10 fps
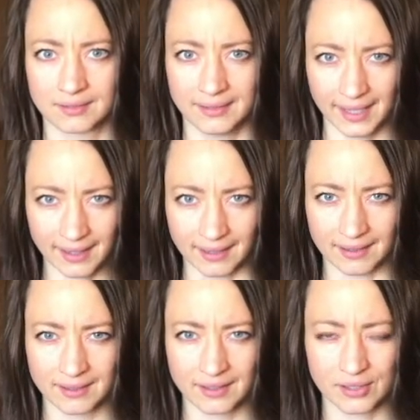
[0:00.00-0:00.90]
Yeah,
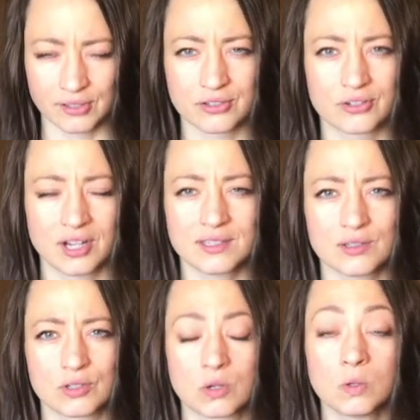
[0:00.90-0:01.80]
Stress
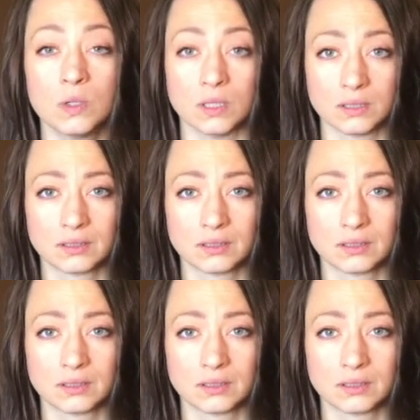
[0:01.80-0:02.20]
is cool.